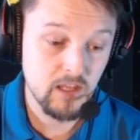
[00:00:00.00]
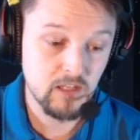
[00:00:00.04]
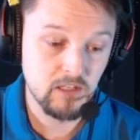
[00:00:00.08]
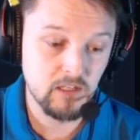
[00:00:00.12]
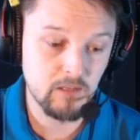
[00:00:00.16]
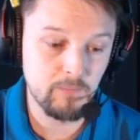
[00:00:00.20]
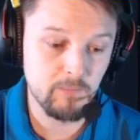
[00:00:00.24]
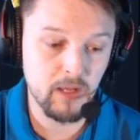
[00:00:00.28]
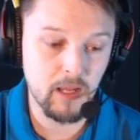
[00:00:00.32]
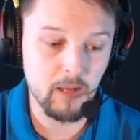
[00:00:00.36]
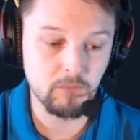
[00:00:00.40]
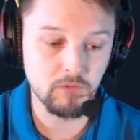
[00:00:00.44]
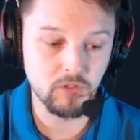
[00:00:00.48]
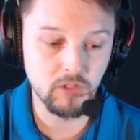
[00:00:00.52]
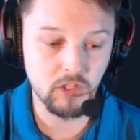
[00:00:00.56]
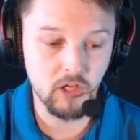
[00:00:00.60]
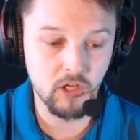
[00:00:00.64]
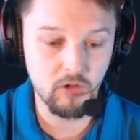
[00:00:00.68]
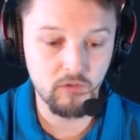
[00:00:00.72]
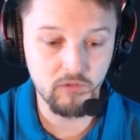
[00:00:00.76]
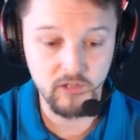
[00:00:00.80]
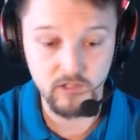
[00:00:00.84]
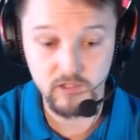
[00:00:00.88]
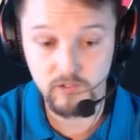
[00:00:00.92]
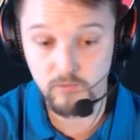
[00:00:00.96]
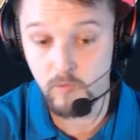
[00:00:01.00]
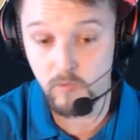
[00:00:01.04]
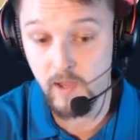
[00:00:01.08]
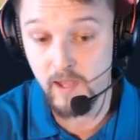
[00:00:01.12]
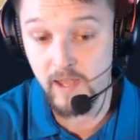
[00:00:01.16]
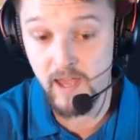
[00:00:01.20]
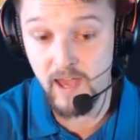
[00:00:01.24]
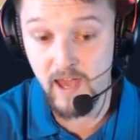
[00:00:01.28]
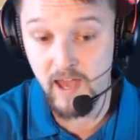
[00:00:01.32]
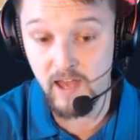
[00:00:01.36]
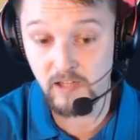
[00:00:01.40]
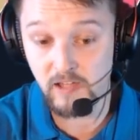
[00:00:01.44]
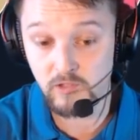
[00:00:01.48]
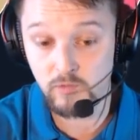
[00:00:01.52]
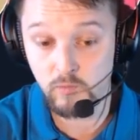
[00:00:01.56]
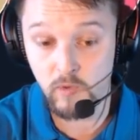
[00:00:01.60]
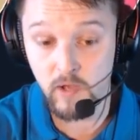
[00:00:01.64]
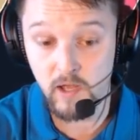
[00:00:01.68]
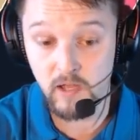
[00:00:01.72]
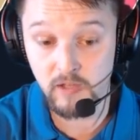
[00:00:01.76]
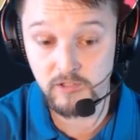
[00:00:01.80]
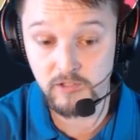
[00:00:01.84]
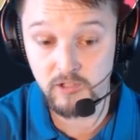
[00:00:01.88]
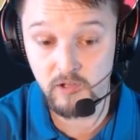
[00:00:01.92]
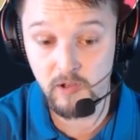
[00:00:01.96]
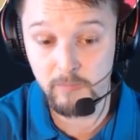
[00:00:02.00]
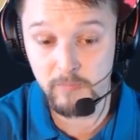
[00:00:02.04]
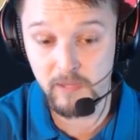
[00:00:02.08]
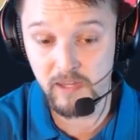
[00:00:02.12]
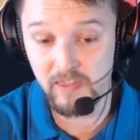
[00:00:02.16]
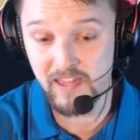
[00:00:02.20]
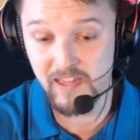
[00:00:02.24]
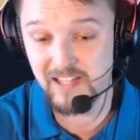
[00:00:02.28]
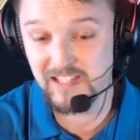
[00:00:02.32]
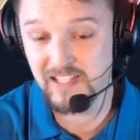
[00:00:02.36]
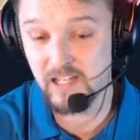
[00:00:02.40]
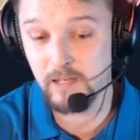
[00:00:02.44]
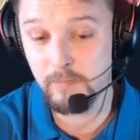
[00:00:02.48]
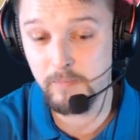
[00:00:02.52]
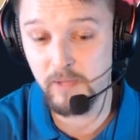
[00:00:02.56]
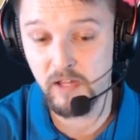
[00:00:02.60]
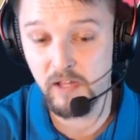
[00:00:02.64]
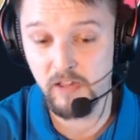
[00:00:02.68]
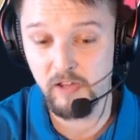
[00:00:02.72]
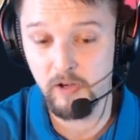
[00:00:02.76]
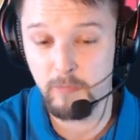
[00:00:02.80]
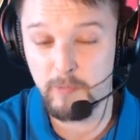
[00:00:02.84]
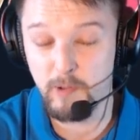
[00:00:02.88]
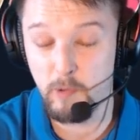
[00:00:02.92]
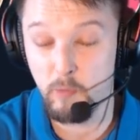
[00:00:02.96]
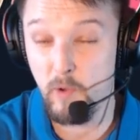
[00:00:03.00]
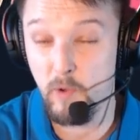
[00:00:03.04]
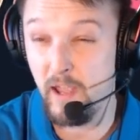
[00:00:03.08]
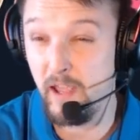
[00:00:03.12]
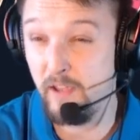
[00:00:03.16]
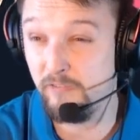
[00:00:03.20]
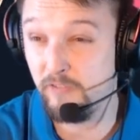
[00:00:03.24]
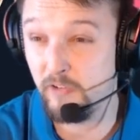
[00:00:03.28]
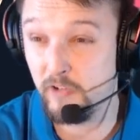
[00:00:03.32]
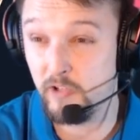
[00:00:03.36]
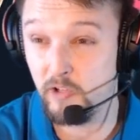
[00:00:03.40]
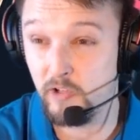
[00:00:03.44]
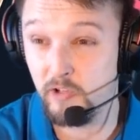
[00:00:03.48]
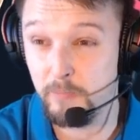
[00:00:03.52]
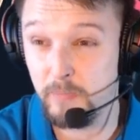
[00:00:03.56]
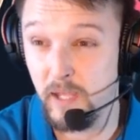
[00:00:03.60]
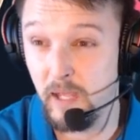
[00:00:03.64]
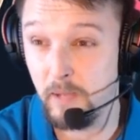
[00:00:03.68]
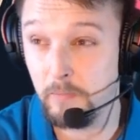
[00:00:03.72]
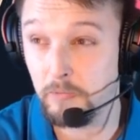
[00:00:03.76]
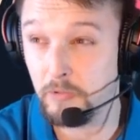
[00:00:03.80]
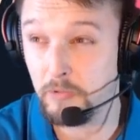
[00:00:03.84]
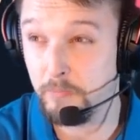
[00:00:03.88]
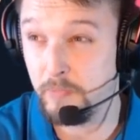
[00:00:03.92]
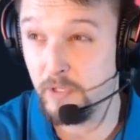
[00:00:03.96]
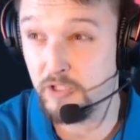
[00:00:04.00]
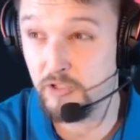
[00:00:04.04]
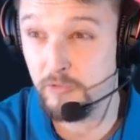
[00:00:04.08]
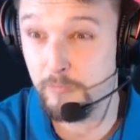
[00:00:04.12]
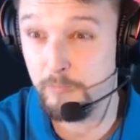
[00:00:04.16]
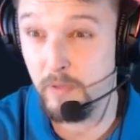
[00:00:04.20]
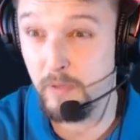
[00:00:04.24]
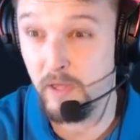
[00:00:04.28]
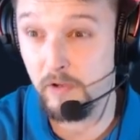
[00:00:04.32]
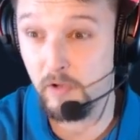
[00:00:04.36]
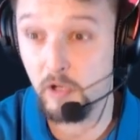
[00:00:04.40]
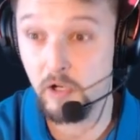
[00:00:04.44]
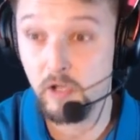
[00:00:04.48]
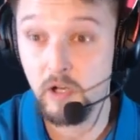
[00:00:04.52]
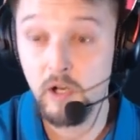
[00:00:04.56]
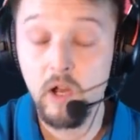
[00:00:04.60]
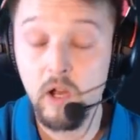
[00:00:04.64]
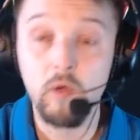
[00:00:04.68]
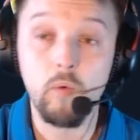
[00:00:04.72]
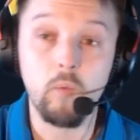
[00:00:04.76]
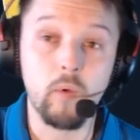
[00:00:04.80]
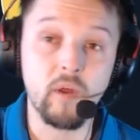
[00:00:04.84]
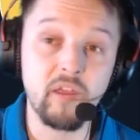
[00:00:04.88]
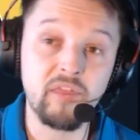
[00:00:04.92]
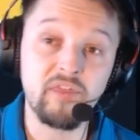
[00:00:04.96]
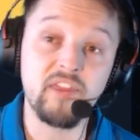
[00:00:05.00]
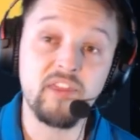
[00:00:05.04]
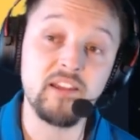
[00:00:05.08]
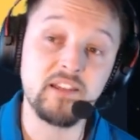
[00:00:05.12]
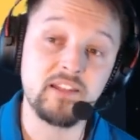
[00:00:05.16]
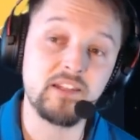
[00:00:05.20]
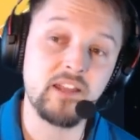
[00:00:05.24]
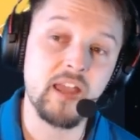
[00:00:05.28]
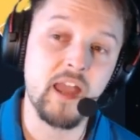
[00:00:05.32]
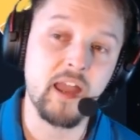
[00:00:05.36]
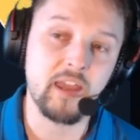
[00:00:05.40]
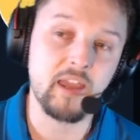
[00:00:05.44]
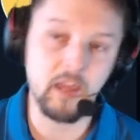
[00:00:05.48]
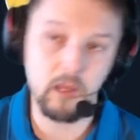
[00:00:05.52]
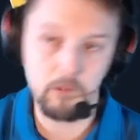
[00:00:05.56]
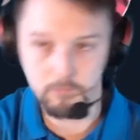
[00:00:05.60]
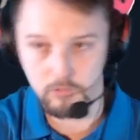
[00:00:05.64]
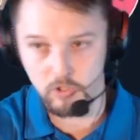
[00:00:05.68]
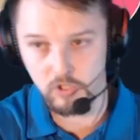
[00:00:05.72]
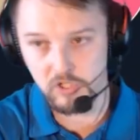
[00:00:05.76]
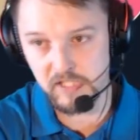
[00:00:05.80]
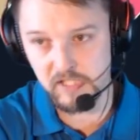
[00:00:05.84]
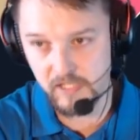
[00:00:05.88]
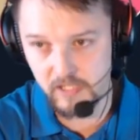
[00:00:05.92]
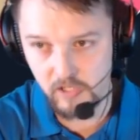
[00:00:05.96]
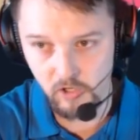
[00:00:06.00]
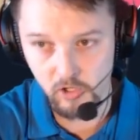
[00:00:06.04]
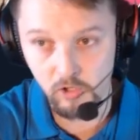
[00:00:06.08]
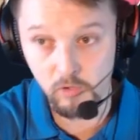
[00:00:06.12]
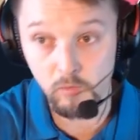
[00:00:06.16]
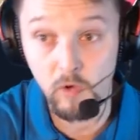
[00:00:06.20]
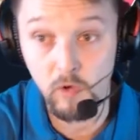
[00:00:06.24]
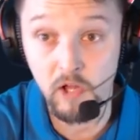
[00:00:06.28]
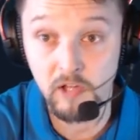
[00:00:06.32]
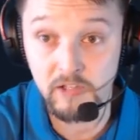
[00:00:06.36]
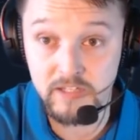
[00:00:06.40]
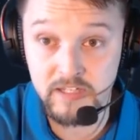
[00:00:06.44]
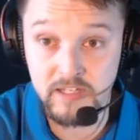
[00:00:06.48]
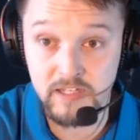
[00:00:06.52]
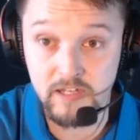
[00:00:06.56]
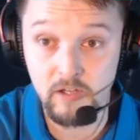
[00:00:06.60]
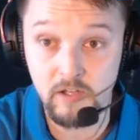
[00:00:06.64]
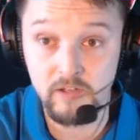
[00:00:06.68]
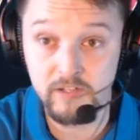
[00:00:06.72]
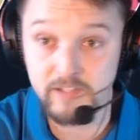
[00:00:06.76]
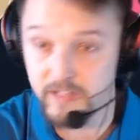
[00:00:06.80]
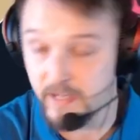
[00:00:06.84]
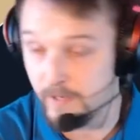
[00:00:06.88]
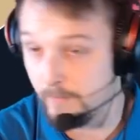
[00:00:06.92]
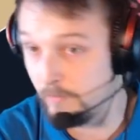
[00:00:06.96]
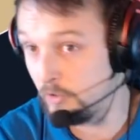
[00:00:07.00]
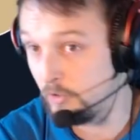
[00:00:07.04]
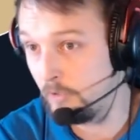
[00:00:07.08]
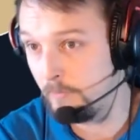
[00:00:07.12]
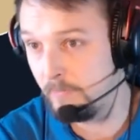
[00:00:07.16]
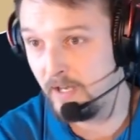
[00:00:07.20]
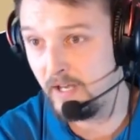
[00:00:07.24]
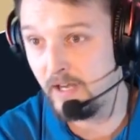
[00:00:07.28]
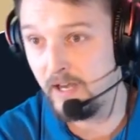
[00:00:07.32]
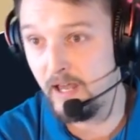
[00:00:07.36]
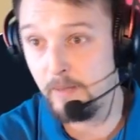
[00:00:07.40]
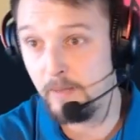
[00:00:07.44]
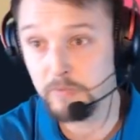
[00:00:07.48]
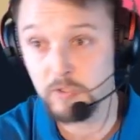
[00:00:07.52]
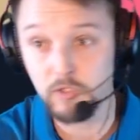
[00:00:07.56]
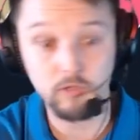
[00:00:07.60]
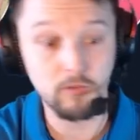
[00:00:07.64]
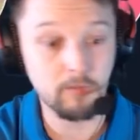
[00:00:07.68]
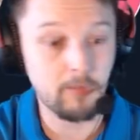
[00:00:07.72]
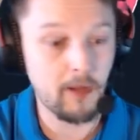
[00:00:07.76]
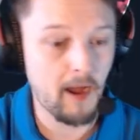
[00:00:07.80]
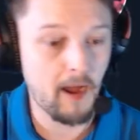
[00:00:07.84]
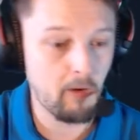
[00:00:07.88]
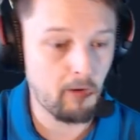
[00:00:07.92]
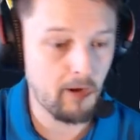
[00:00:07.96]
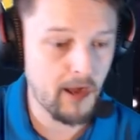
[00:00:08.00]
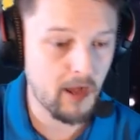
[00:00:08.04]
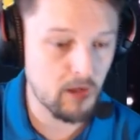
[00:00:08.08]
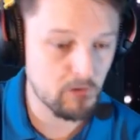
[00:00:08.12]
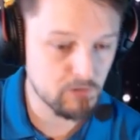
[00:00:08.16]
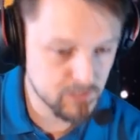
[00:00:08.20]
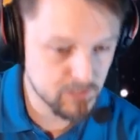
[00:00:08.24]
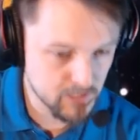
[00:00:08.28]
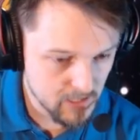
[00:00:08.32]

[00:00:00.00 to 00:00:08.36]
to be able to go this way as well. So, I mean, that's going to be a little bit way for you to be able to budget better with this deck in particular while it still is able to be an absolute powerhouse.